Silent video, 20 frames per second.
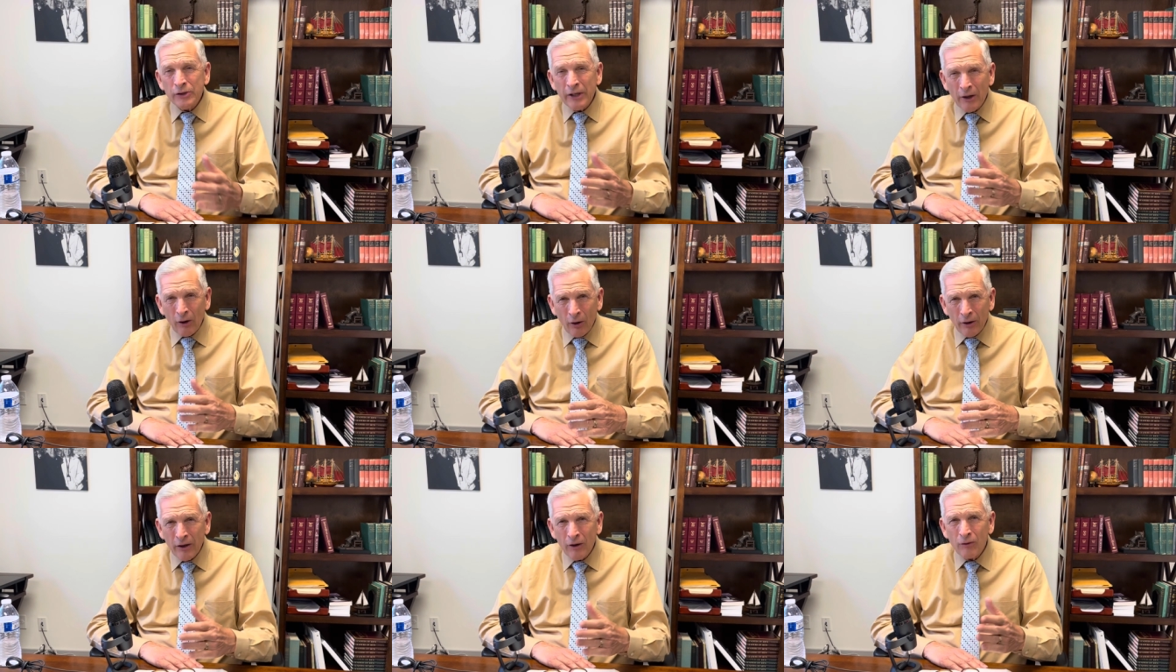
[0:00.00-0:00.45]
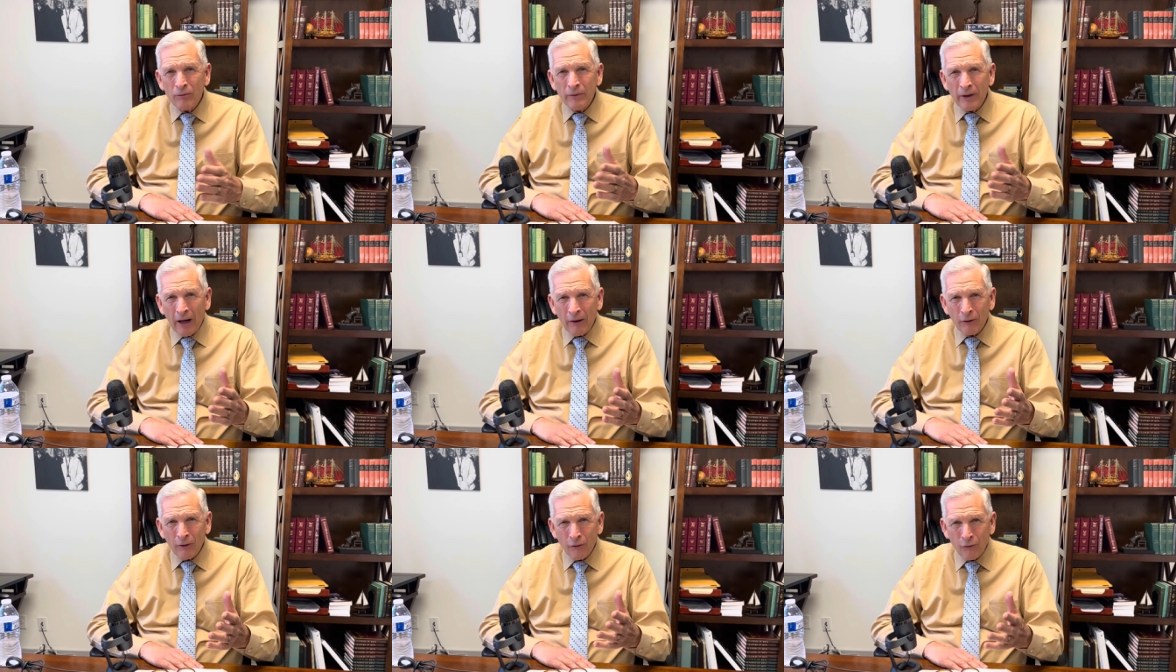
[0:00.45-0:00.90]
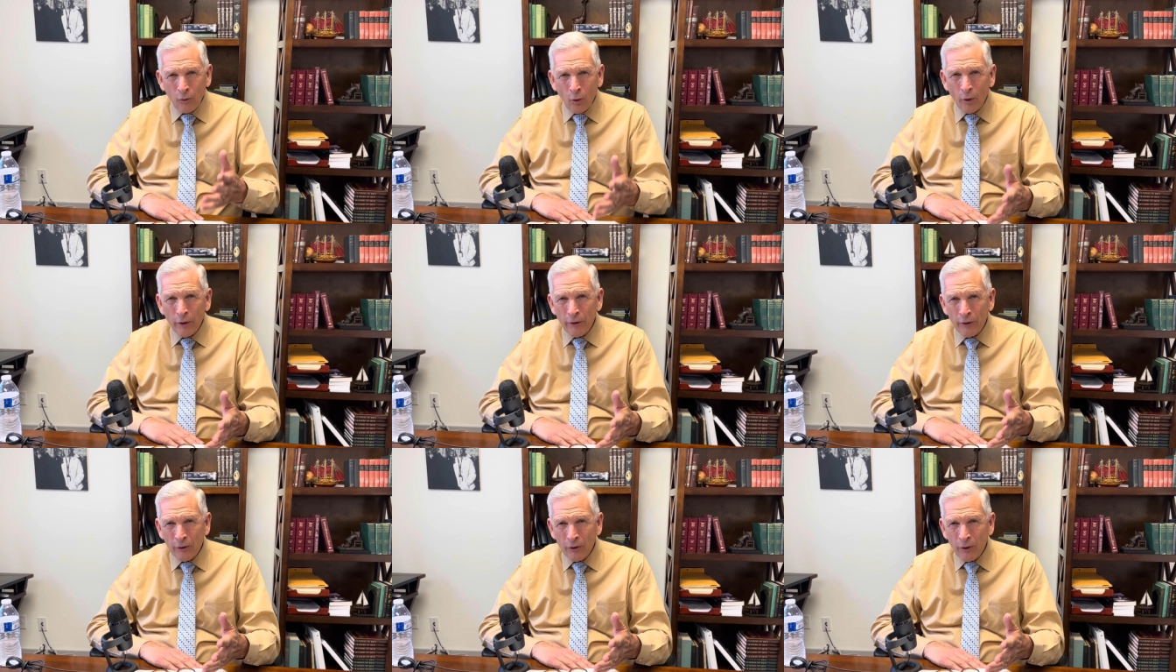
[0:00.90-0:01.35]
they'd already gotten their four
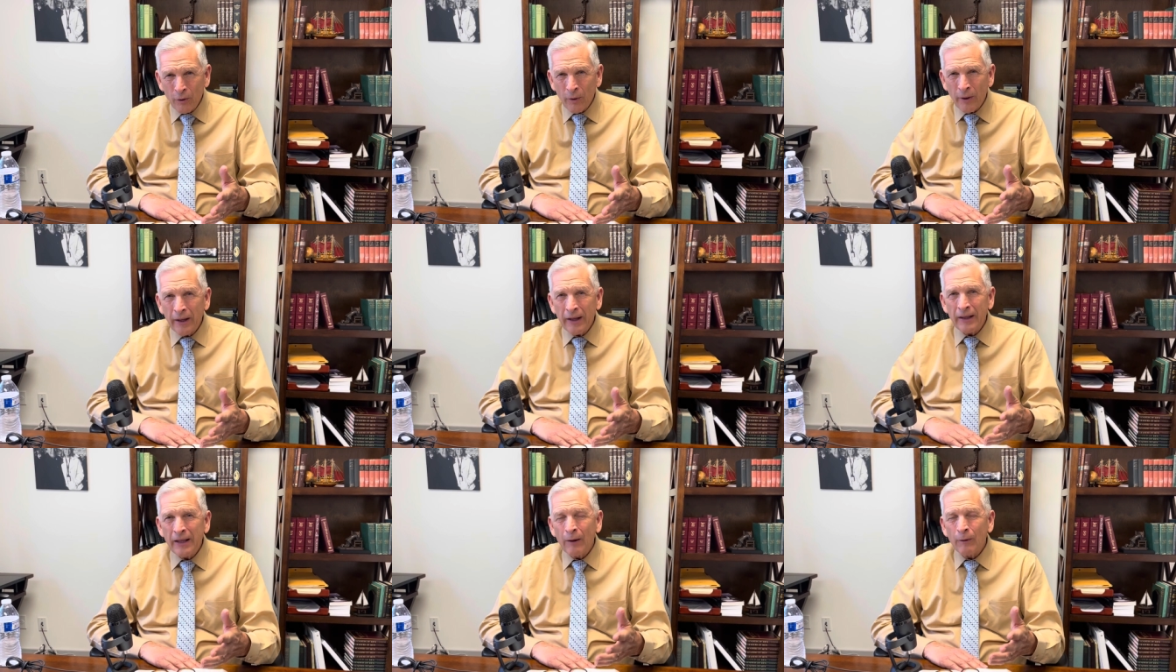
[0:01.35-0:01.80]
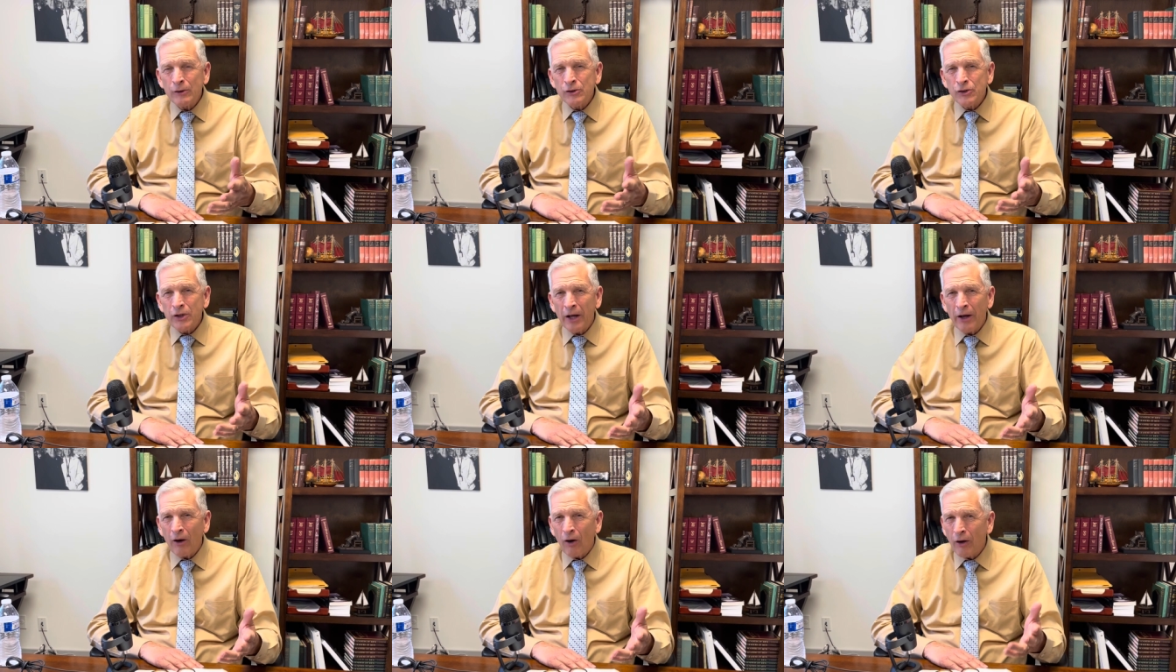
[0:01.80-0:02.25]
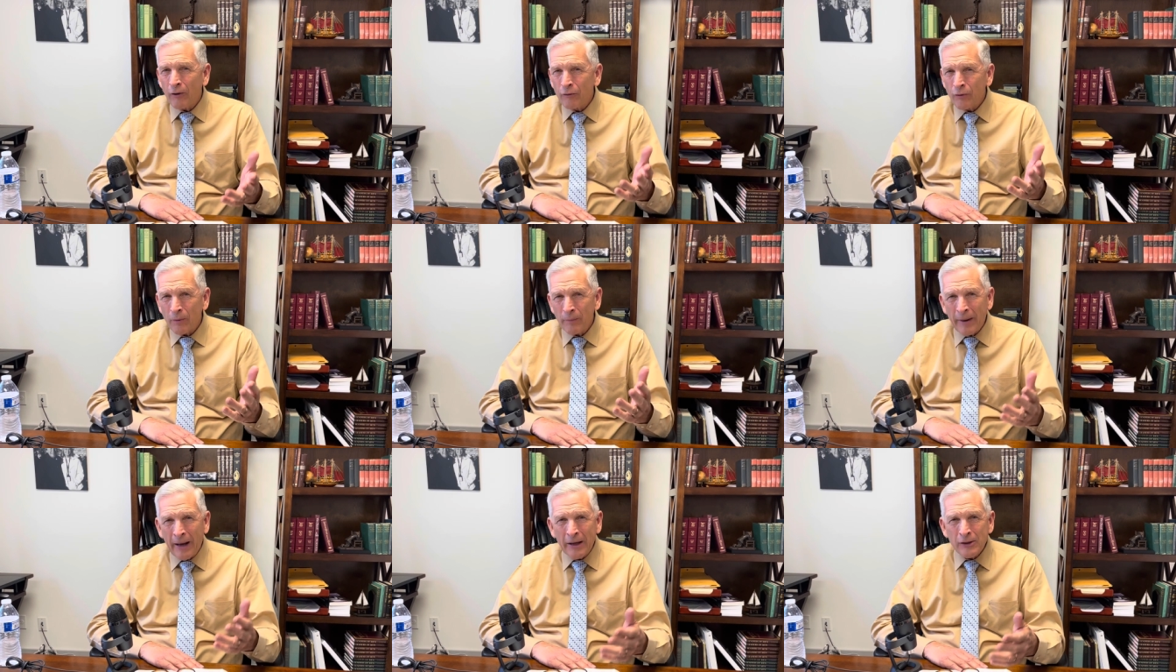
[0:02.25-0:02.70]
year degree and they were staying on
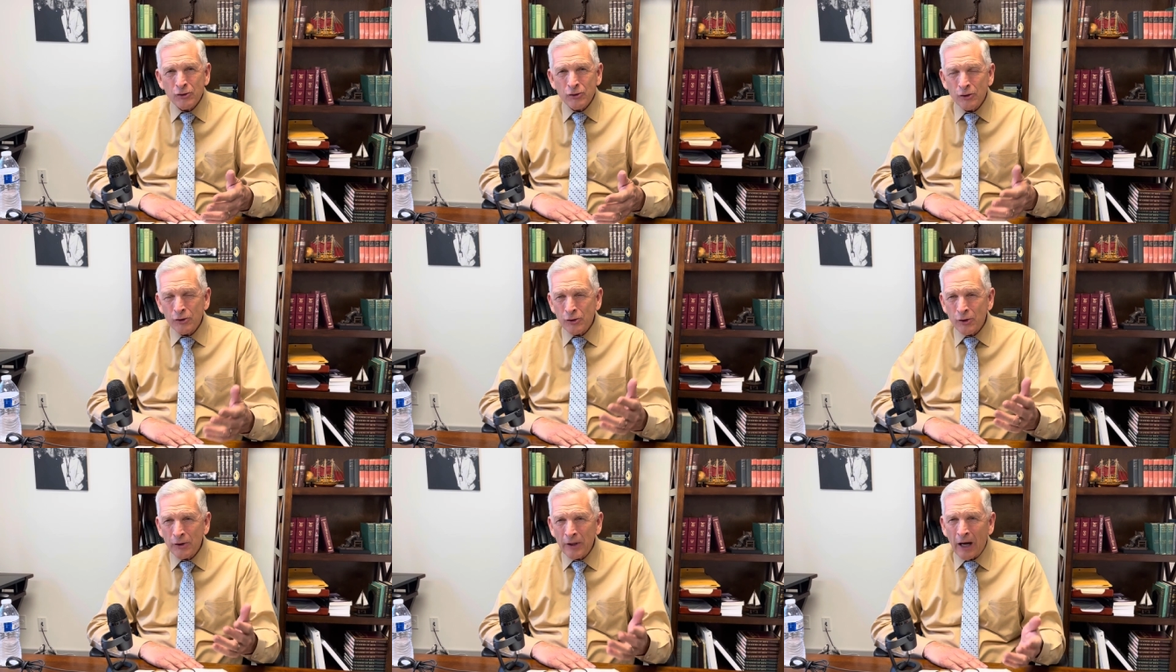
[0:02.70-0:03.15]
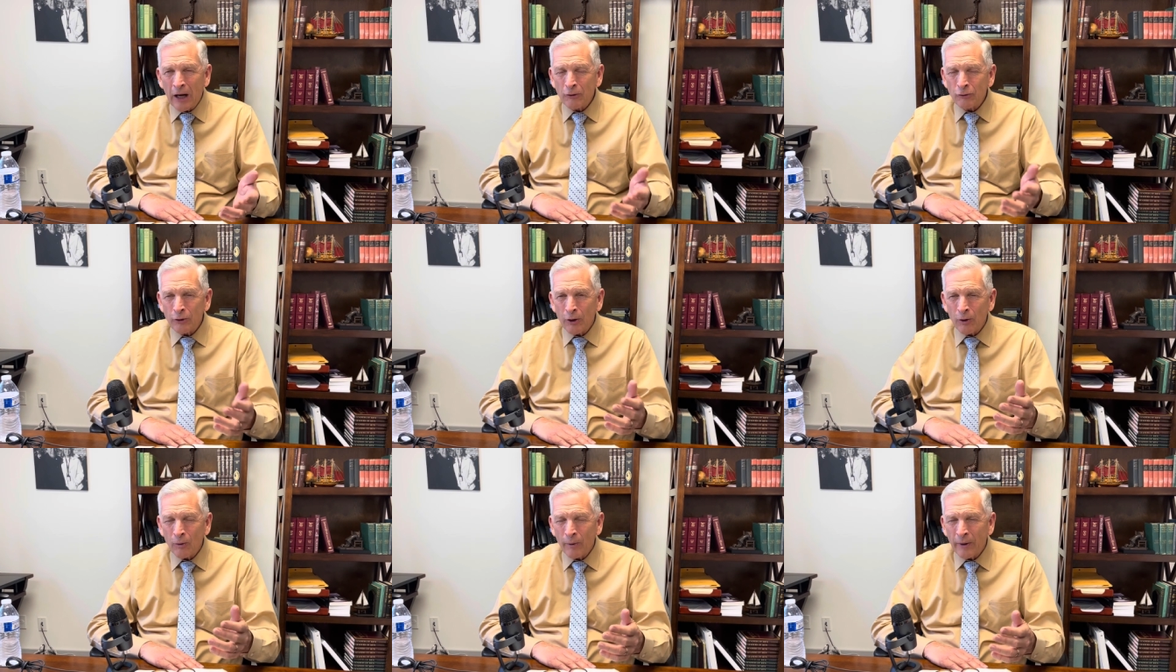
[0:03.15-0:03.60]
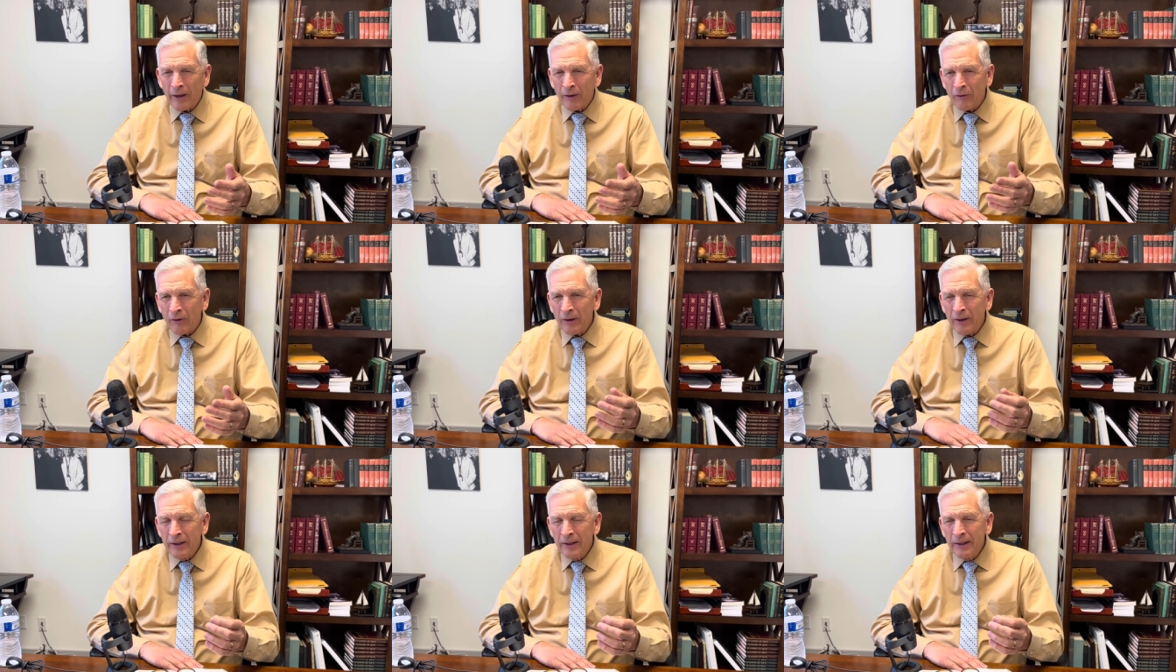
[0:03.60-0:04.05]
for master's or doctorate or whatever.